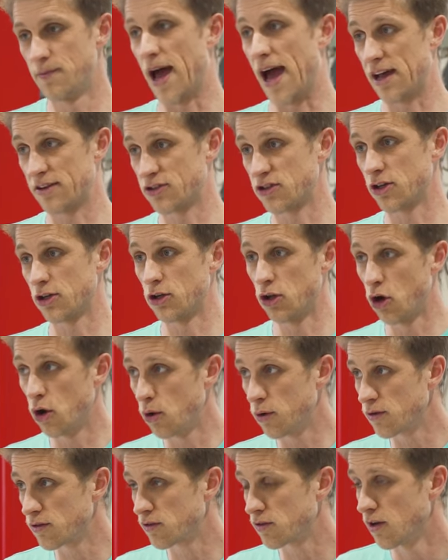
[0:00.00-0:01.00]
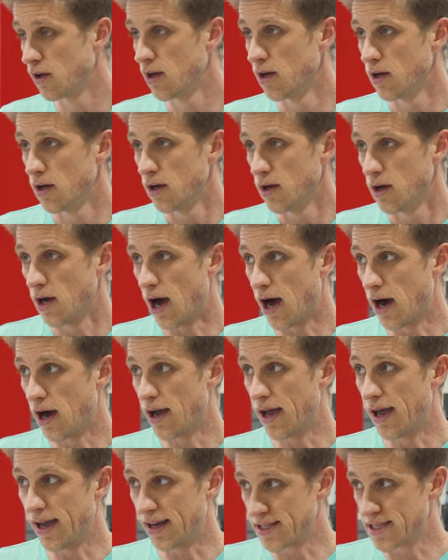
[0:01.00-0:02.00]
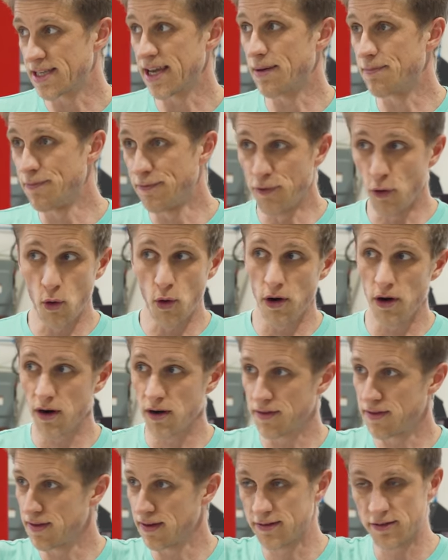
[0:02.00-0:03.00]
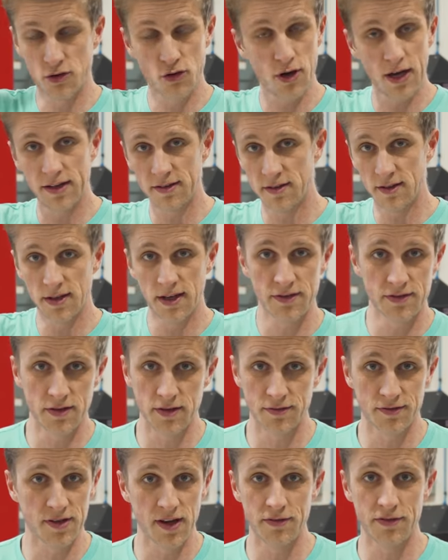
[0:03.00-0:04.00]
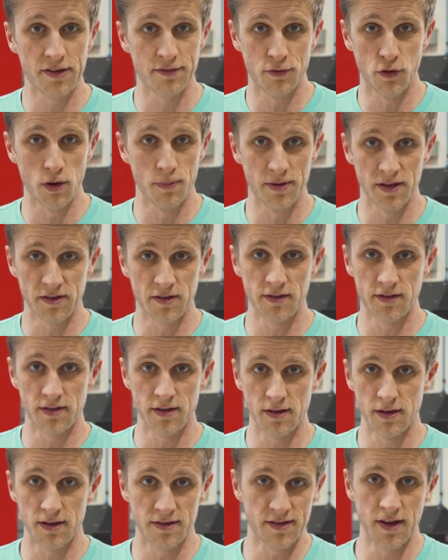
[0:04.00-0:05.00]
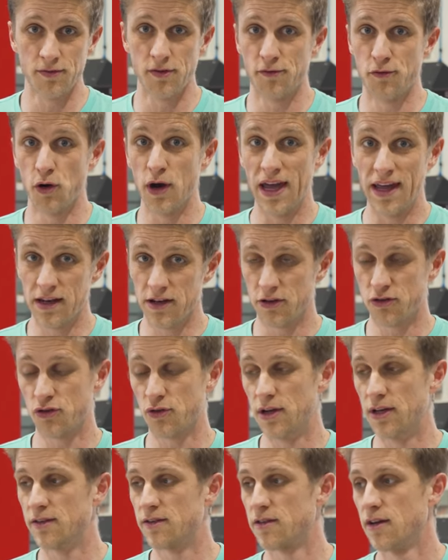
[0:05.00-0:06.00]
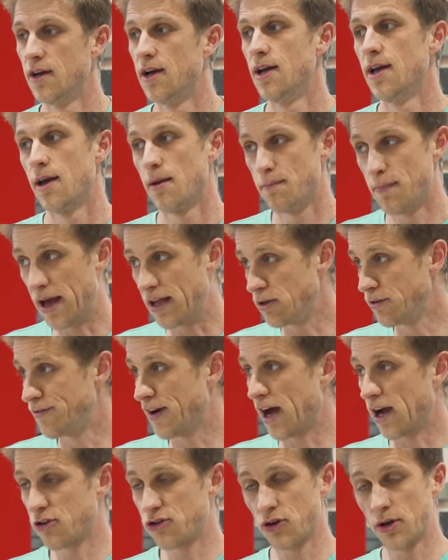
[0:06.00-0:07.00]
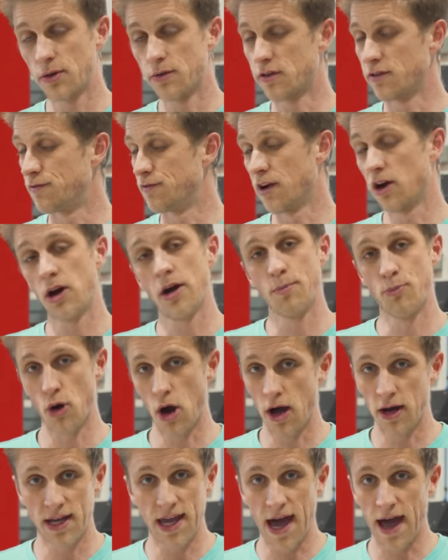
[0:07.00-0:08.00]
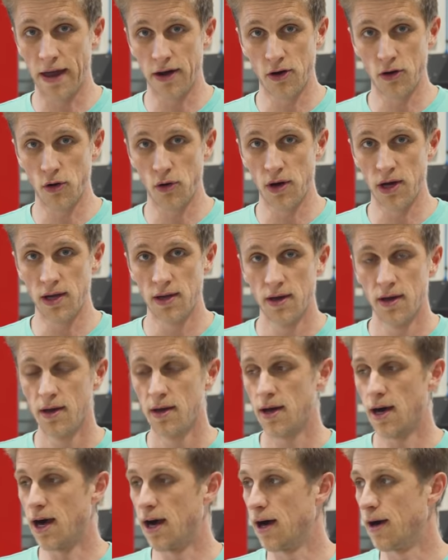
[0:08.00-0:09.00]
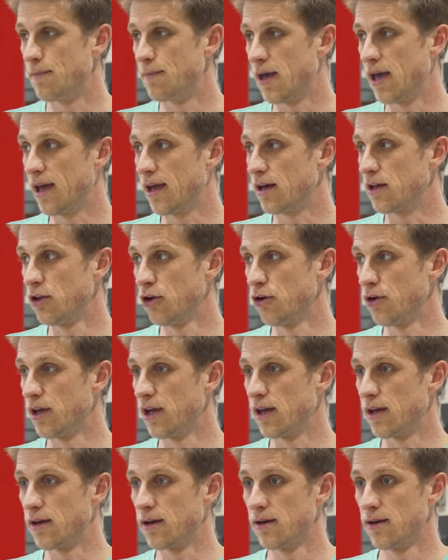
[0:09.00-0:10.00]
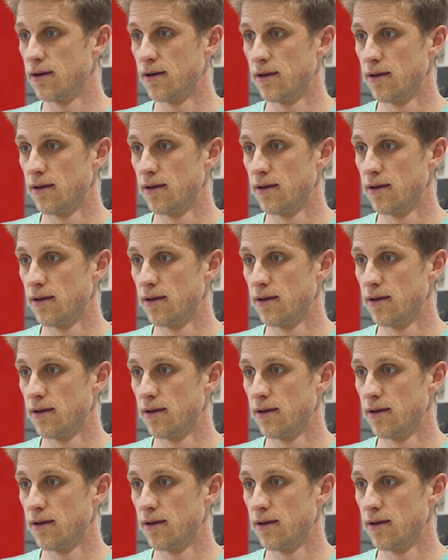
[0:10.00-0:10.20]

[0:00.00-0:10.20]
asked to close, uh, except for this crazy list of 74 businesses, 74 industries. Manufacturing was a very broad category, um, including